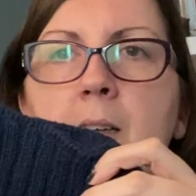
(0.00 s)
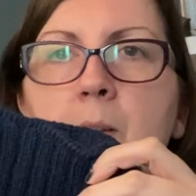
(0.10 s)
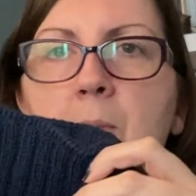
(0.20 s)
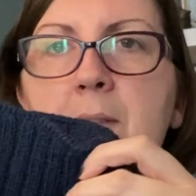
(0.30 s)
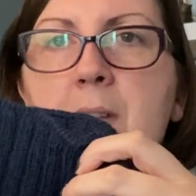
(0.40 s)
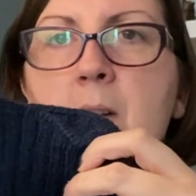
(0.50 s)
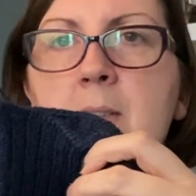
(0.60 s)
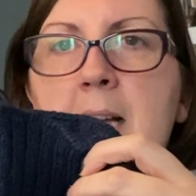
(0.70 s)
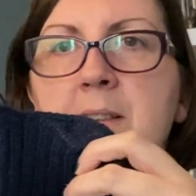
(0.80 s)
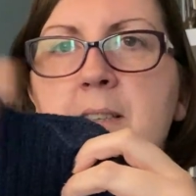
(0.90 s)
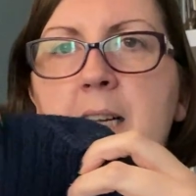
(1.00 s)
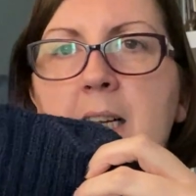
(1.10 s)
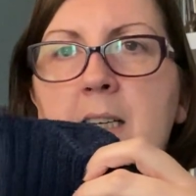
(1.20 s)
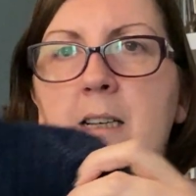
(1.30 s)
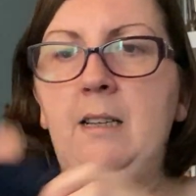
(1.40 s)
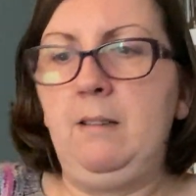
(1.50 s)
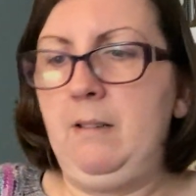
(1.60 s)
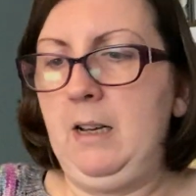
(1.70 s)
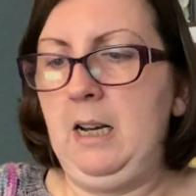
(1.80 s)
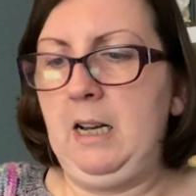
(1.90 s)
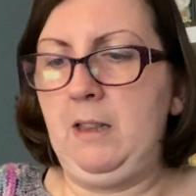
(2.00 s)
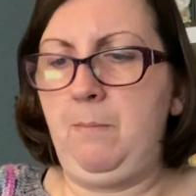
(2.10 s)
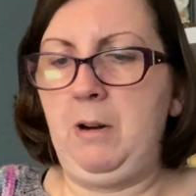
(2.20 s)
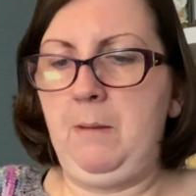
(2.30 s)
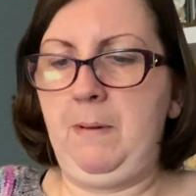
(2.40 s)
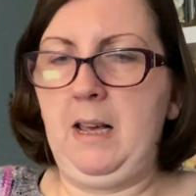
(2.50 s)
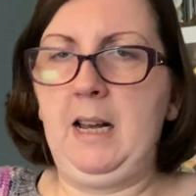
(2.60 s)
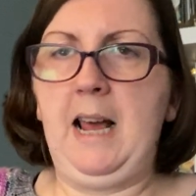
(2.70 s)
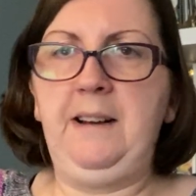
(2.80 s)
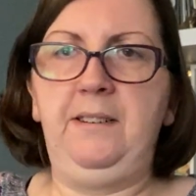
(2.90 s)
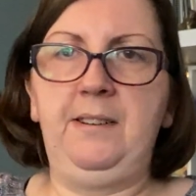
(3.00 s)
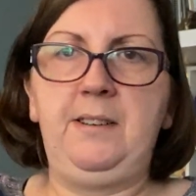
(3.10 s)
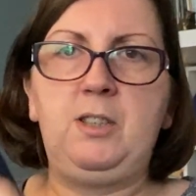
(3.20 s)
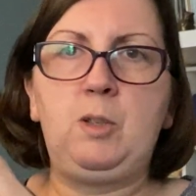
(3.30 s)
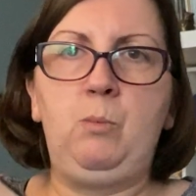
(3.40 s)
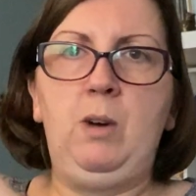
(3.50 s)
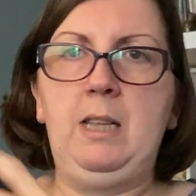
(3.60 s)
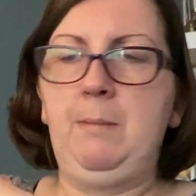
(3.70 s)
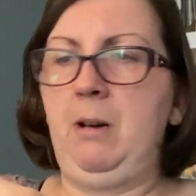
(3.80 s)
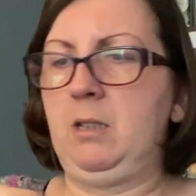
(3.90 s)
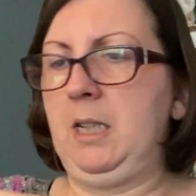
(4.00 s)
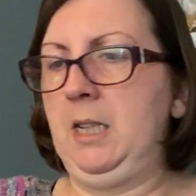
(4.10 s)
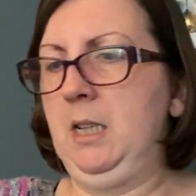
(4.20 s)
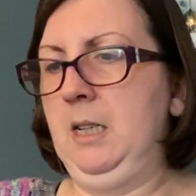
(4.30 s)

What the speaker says: weave those ends in, and there'll probably be an end somewhere in the body.